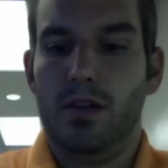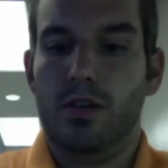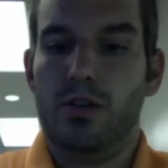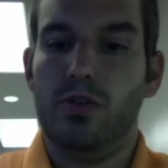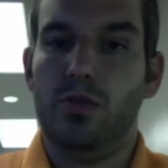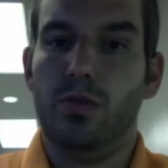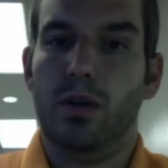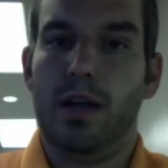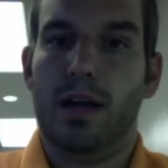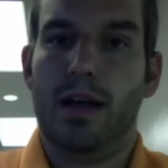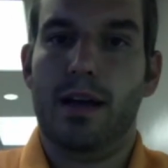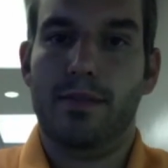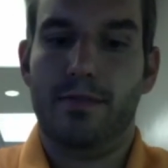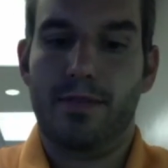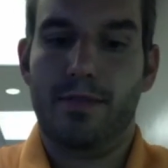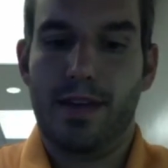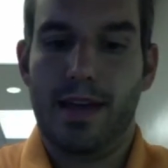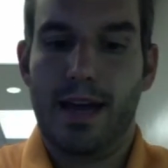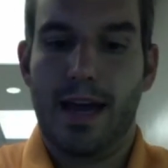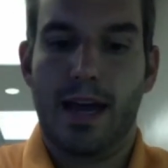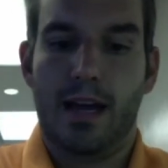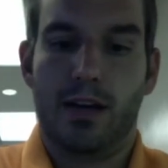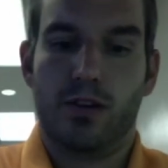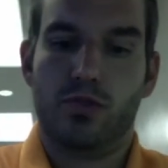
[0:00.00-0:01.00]
you will have
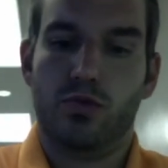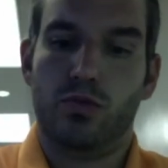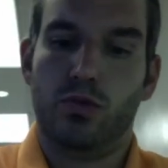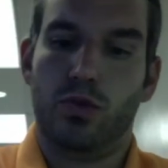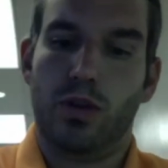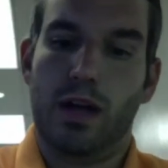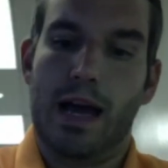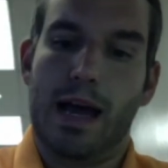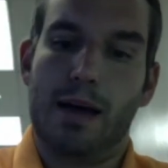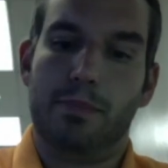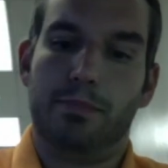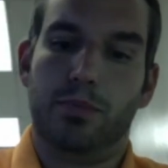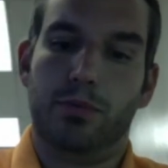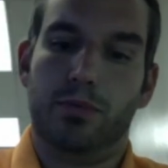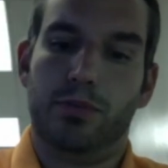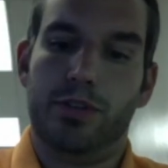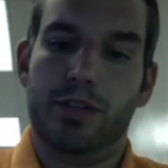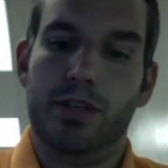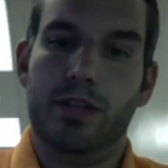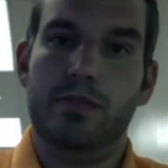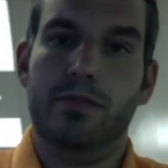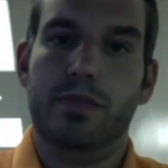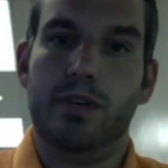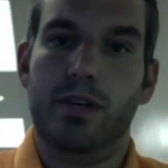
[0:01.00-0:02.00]
the actual Apple
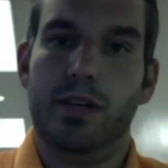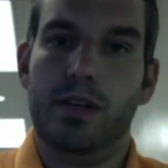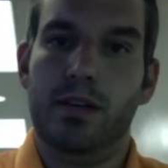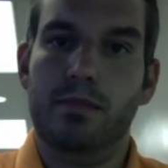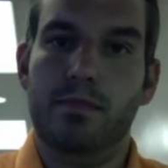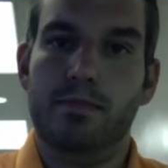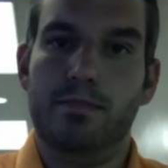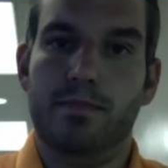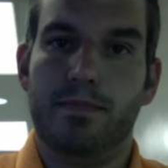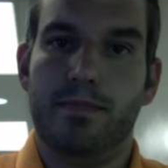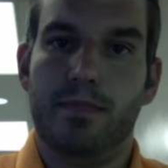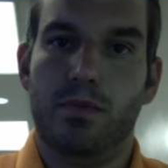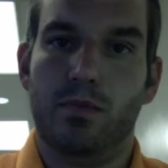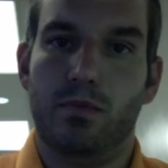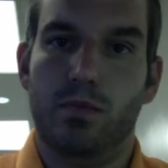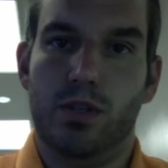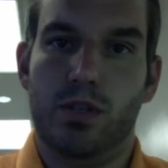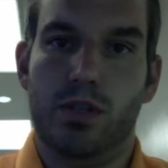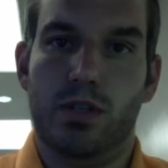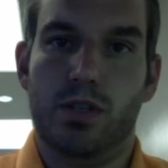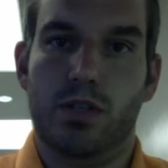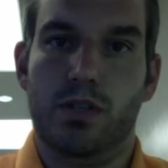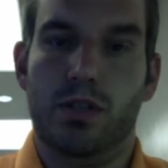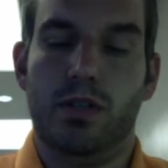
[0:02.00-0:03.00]
TV,
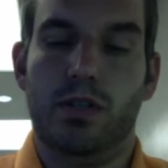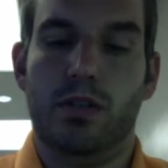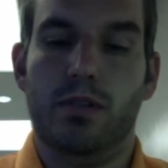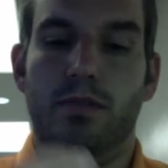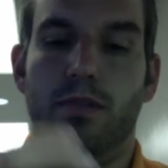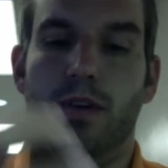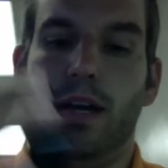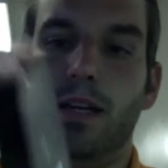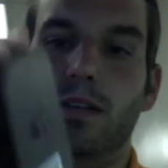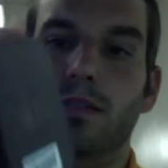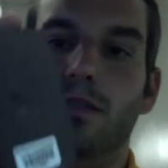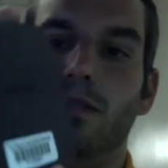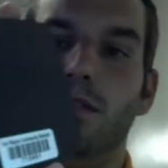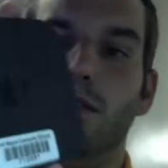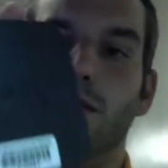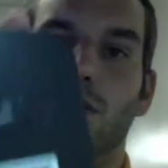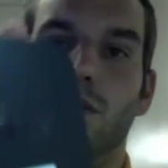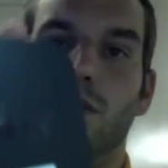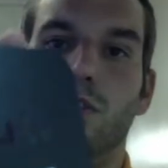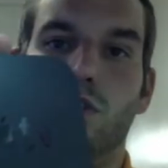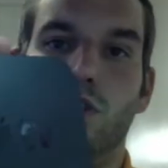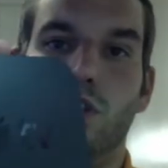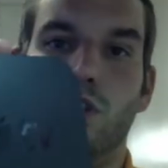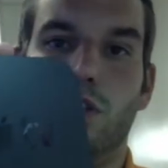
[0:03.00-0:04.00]
which is a device that
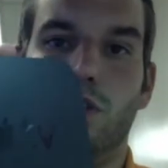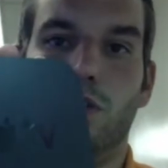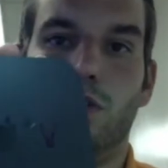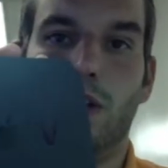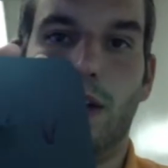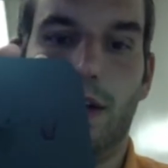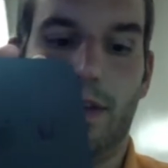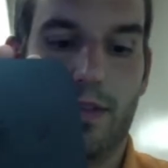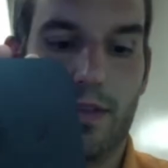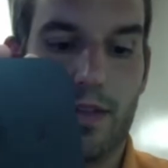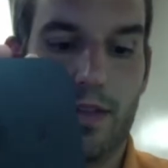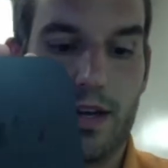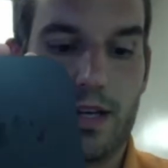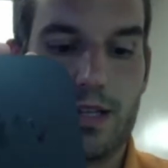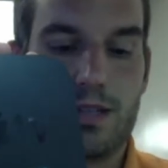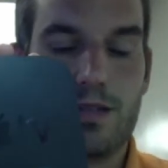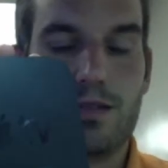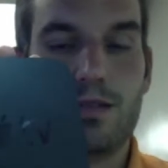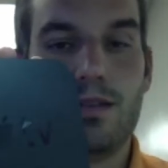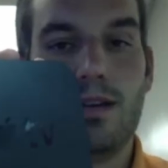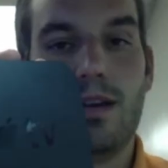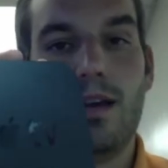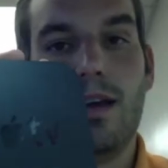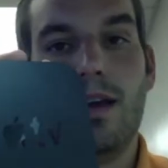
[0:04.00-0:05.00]
looks just like
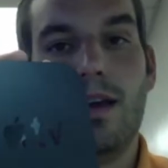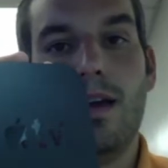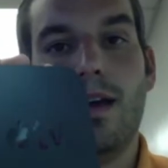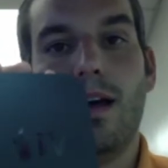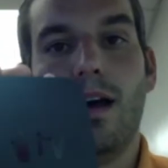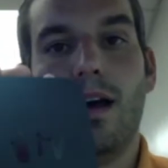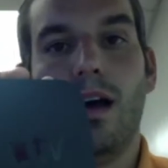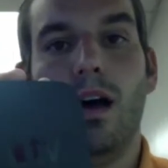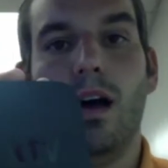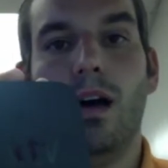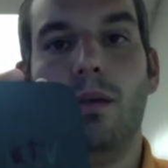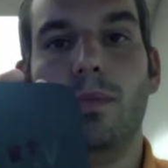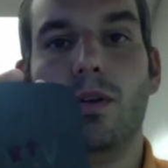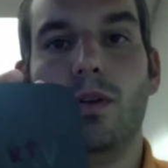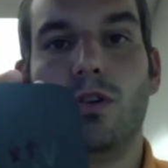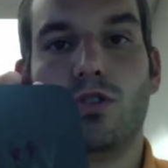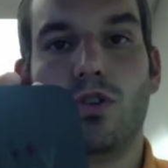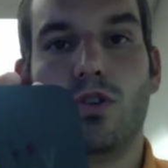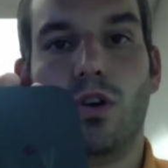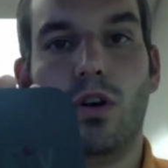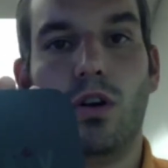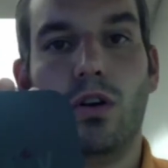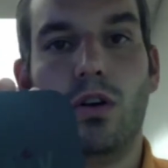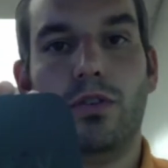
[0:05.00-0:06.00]
this.
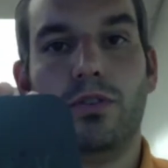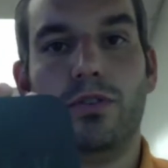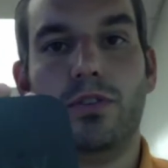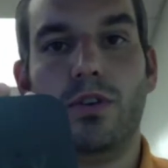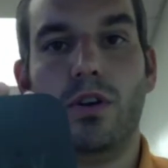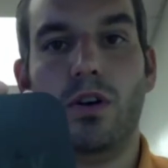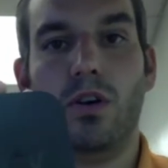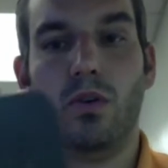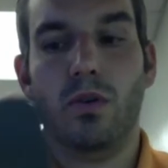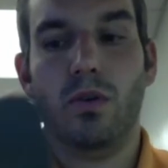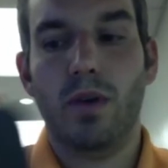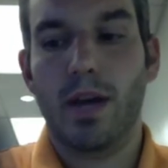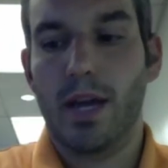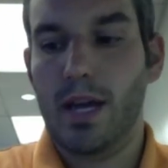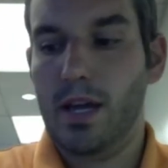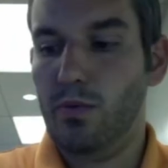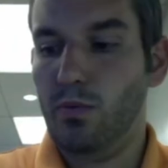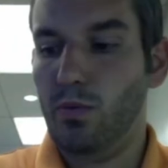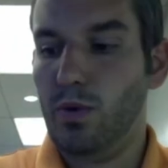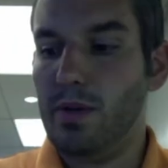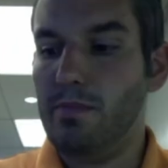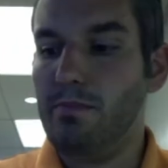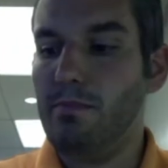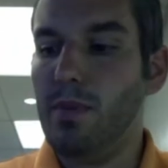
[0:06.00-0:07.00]
There's also a
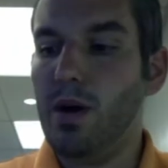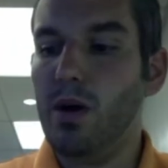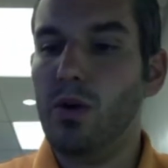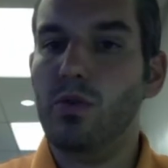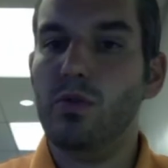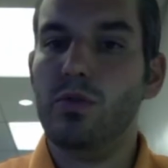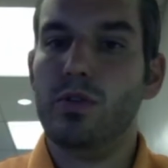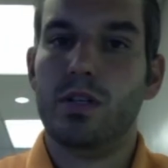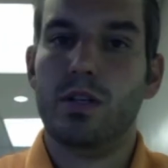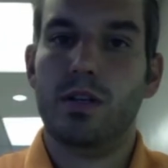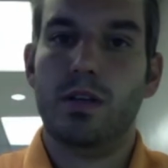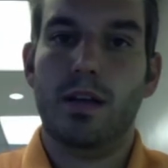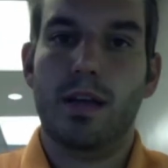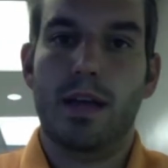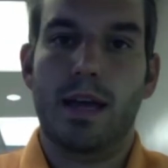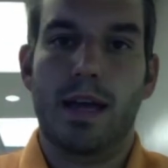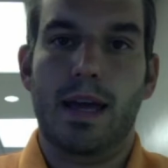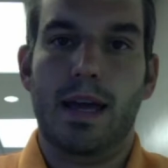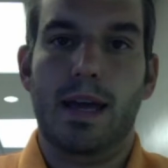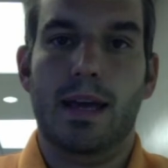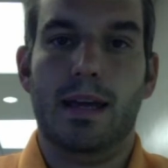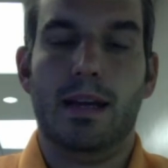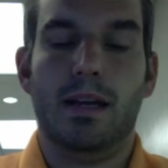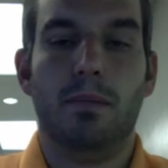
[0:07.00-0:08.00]
remote
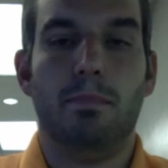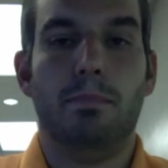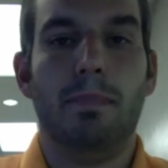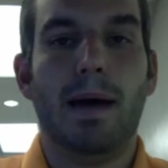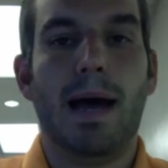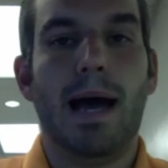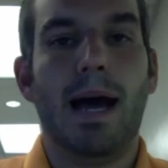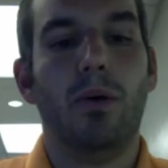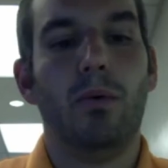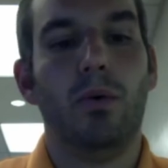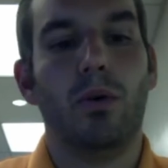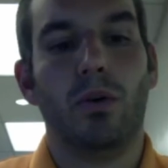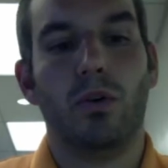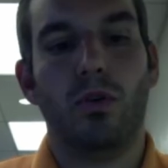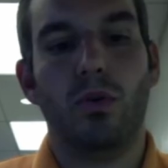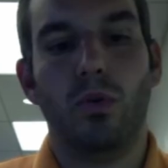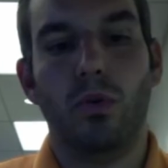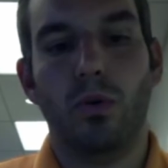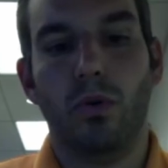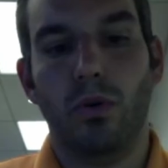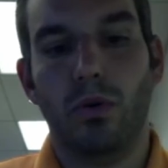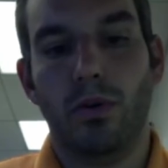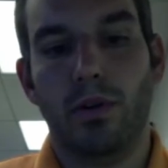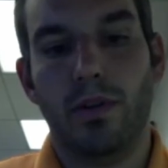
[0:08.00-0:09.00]
and a power
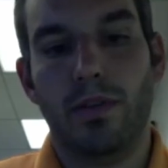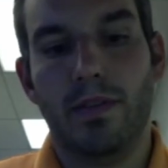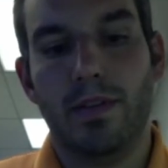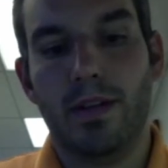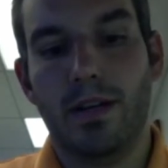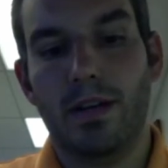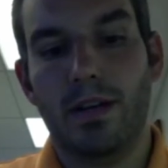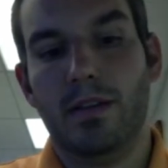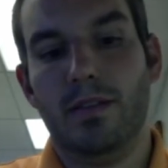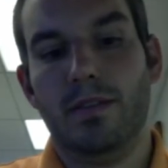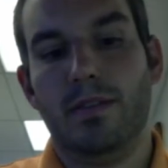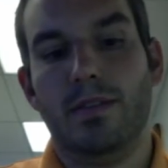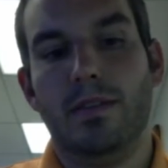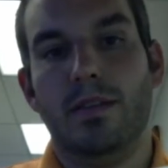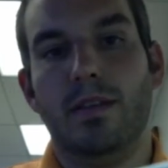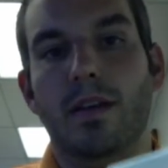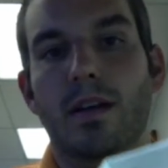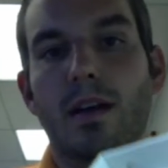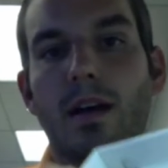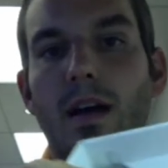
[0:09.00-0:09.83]
cord that is